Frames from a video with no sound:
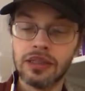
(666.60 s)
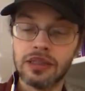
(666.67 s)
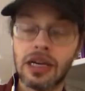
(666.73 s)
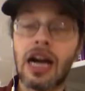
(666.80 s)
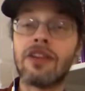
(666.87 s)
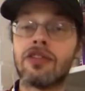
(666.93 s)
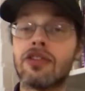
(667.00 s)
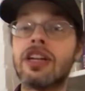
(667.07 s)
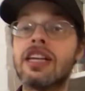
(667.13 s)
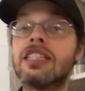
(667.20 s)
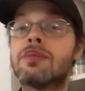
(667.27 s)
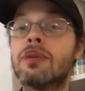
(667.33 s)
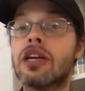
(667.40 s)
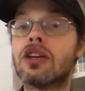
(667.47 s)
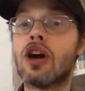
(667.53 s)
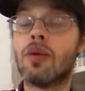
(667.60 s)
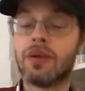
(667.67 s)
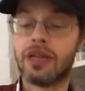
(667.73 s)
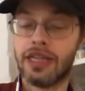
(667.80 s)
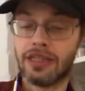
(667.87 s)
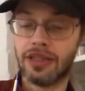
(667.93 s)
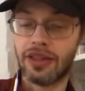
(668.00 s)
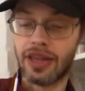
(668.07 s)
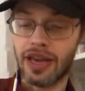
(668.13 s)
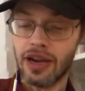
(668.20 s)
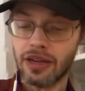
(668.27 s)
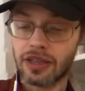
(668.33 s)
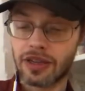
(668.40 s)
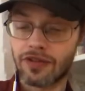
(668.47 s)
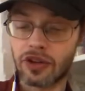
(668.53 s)
I've arranged to be accommodated there
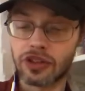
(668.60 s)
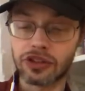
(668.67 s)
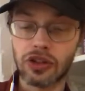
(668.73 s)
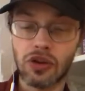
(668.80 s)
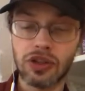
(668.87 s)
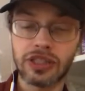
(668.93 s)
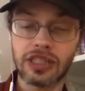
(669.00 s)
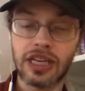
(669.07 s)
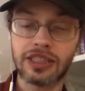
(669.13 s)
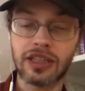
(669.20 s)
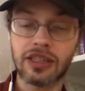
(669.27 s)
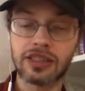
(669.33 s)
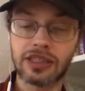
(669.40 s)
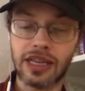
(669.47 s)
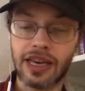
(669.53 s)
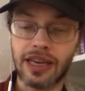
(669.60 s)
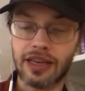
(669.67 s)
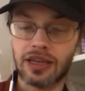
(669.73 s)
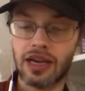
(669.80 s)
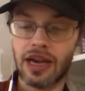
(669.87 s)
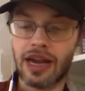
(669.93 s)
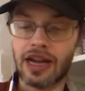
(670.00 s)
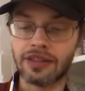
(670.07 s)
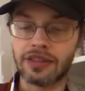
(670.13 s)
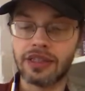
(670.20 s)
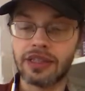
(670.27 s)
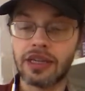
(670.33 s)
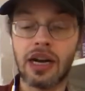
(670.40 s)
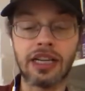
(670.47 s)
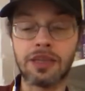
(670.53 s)
for as long as I shall stay, I answered.
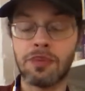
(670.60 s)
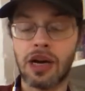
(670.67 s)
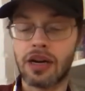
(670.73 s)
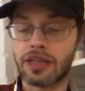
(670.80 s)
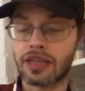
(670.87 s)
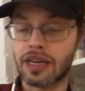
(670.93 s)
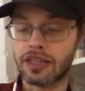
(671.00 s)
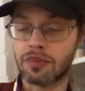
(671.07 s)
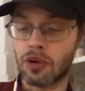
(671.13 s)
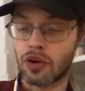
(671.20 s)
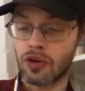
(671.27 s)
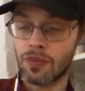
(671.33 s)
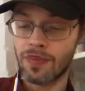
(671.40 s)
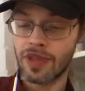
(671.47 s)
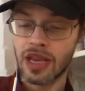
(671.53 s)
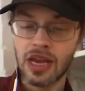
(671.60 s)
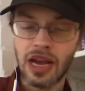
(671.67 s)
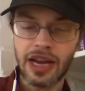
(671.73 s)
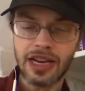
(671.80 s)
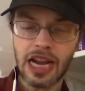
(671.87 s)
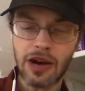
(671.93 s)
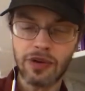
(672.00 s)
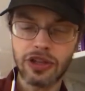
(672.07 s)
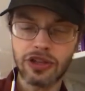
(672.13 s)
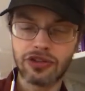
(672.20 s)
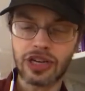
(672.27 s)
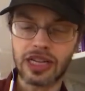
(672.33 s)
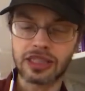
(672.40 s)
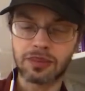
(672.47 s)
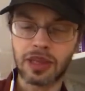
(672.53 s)
I depart again tomorrow. And how are you
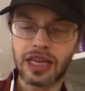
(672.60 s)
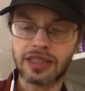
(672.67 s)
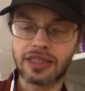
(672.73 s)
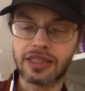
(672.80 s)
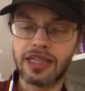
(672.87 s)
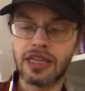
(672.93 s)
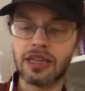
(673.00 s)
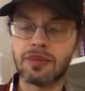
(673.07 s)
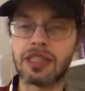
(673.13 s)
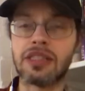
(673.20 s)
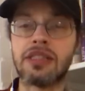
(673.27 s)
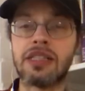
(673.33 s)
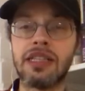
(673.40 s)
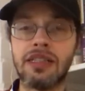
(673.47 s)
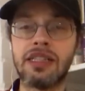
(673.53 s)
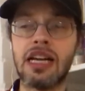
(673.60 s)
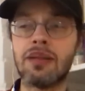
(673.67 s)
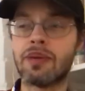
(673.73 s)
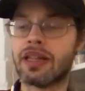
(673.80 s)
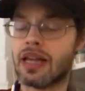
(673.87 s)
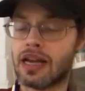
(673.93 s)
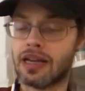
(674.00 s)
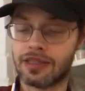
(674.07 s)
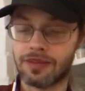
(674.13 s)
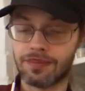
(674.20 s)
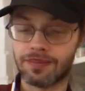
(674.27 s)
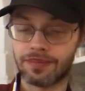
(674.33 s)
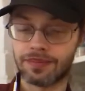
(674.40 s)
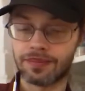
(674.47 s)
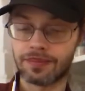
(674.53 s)
transplanted here, Mrs. Dean? Tell me that.
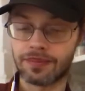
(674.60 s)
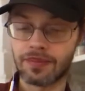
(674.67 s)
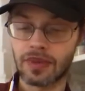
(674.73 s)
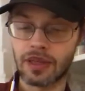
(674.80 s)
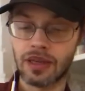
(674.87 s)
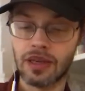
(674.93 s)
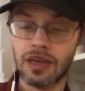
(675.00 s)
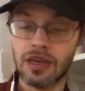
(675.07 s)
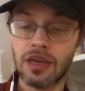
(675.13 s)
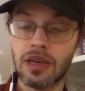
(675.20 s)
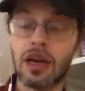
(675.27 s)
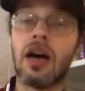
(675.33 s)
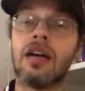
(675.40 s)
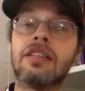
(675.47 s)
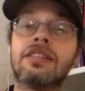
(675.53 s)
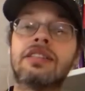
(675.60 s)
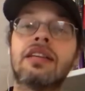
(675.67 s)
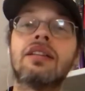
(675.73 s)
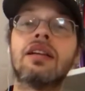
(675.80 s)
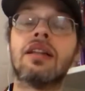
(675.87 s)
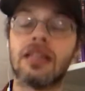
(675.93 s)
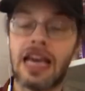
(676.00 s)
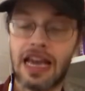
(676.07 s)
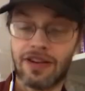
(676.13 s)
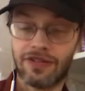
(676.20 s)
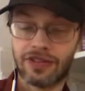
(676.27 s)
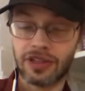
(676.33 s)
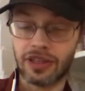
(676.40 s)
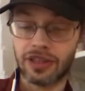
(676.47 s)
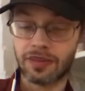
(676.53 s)
Zillah
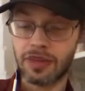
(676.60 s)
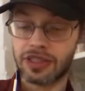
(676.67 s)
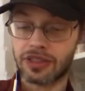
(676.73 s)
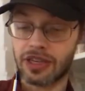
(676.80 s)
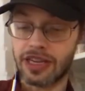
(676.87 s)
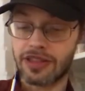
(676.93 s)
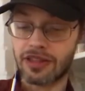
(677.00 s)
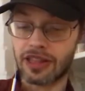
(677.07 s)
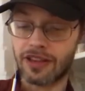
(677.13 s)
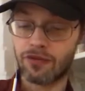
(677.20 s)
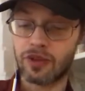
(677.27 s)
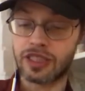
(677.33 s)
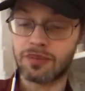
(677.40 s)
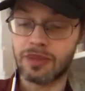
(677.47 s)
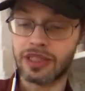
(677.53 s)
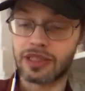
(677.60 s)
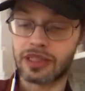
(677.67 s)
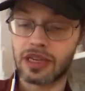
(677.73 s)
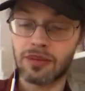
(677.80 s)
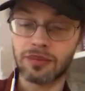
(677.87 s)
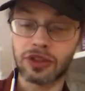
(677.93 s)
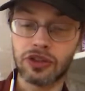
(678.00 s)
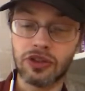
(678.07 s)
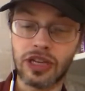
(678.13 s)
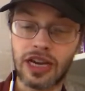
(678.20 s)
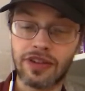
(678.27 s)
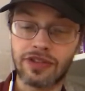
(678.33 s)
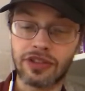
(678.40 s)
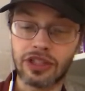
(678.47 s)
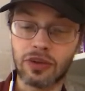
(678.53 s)
left, and Mr. Heathcliff wished me to come soon
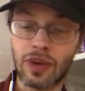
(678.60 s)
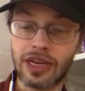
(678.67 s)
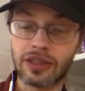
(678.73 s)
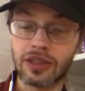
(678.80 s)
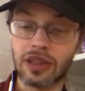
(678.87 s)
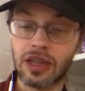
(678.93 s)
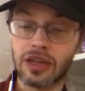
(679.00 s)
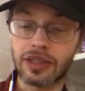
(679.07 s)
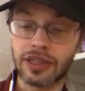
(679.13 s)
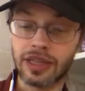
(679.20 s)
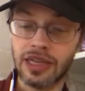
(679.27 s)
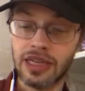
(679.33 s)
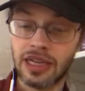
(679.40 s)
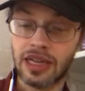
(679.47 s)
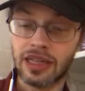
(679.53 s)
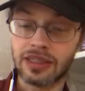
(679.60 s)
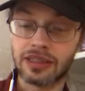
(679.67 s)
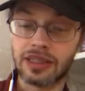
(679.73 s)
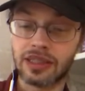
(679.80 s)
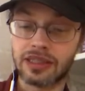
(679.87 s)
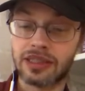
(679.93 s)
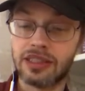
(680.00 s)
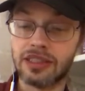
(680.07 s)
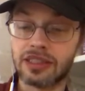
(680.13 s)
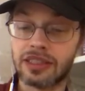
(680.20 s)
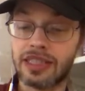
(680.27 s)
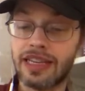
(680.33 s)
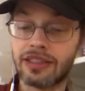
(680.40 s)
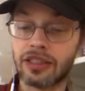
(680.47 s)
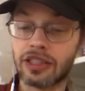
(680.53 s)
after you went to London, and to
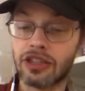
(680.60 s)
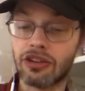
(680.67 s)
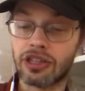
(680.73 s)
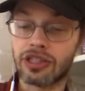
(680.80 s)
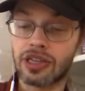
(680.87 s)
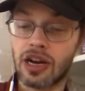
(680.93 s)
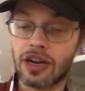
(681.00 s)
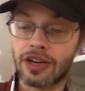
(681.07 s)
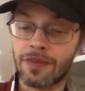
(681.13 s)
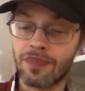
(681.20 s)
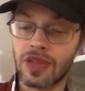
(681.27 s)
stay till you returned.